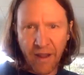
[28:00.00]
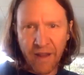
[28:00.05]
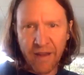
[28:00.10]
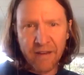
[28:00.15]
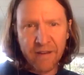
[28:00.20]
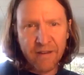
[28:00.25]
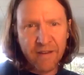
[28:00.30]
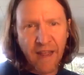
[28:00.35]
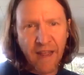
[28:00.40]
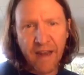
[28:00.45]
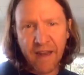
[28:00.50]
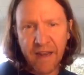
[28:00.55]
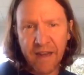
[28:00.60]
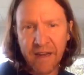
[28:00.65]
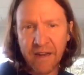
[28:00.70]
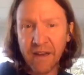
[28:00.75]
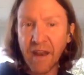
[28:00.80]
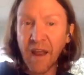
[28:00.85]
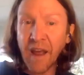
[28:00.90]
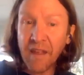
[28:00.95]

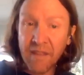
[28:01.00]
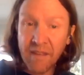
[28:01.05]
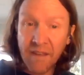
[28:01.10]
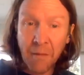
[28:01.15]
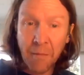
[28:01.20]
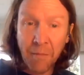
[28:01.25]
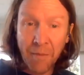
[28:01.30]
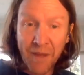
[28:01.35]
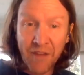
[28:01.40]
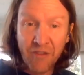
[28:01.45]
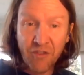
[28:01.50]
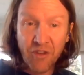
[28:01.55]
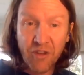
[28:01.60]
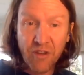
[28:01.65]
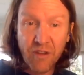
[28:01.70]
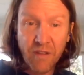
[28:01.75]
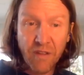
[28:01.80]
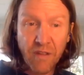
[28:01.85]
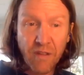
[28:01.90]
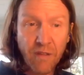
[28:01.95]
inundating nesting
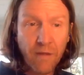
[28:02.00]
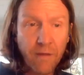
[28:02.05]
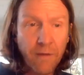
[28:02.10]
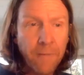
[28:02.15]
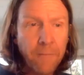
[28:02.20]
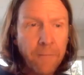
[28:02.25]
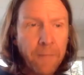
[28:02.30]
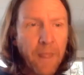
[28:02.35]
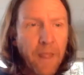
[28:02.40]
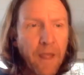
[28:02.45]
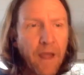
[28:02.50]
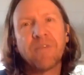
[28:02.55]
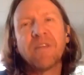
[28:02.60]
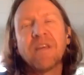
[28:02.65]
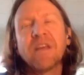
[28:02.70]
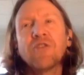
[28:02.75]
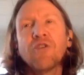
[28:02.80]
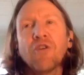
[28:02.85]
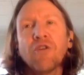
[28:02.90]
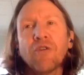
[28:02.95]
beaches.
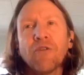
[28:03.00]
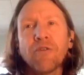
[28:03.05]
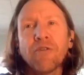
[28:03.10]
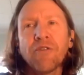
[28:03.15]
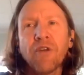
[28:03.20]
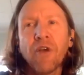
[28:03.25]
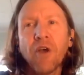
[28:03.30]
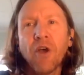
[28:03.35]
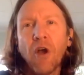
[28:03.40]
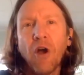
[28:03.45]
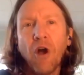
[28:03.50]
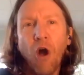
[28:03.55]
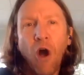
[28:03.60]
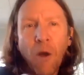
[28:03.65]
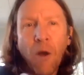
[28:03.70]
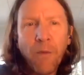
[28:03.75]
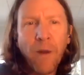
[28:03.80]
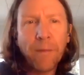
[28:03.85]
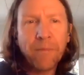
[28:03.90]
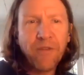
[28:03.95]
Sea turtles,
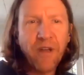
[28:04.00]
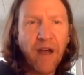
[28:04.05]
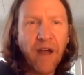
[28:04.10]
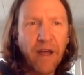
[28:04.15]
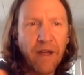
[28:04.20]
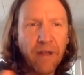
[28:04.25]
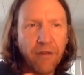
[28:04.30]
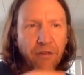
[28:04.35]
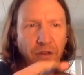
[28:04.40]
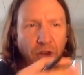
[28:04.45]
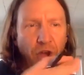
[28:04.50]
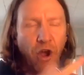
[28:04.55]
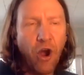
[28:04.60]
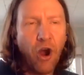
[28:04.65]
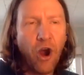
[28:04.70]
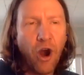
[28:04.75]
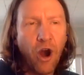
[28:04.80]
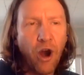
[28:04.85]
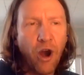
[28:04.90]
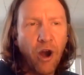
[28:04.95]
all reptiles
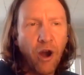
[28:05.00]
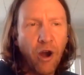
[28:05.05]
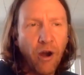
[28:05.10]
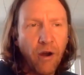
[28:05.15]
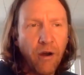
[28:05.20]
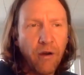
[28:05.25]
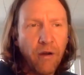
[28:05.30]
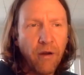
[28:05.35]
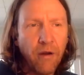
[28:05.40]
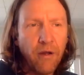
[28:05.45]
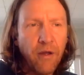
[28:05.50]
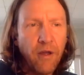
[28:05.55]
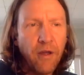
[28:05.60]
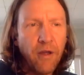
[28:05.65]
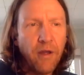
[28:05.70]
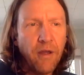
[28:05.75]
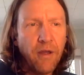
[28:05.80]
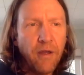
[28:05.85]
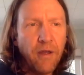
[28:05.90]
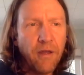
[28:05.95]
are
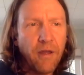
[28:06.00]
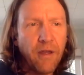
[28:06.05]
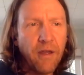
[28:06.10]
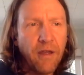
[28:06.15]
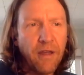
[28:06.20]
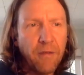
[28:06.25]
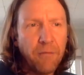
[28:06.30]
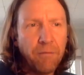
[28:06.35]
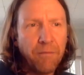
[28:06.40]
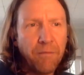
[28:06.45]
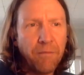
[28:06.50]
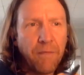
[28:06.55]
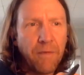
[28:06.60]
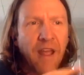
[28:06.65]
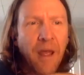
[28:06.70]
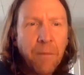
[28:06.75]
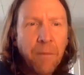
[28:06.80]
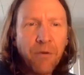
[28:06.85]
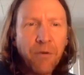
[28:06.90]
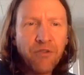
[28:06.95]

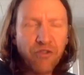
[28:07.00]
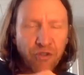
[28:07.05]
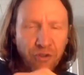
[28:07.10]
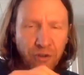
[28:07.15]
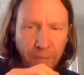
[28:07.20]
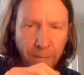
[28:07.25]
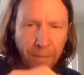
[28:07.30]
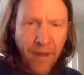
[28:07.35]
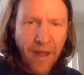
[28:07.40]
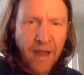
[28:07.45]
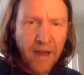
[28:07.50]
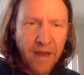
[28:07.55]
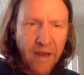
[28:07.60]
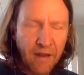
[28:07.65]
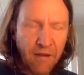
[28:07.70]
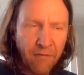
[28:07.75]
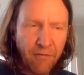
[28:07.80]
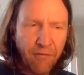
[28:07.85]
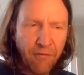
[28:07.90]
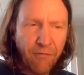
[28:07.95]
temperature
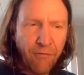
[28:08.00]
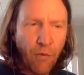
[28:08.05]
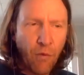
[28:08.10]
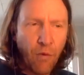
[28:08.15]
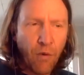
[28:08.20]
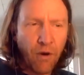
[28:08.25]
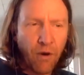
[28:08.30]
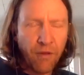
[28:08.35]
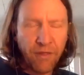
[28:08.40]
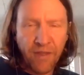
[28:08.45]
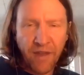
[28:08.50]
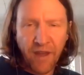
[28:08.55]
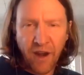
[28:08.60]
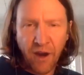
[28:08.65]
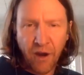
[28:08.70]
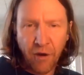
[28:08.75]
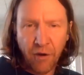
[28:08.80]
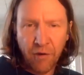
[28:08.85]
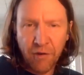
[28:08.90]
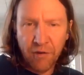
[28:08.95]
dependent for
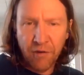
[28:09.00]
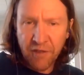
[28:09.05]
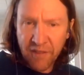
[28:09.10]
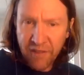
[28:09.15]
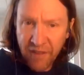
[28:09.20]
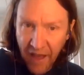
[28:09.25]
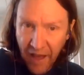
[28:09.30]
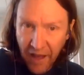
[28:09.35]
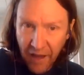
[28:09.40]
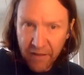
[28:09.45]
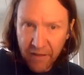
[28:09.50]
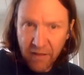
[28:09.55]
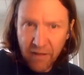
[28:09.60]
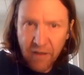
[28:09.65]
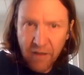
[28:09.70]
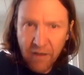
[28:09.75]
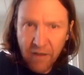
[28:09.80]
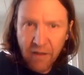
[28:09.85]
their sex.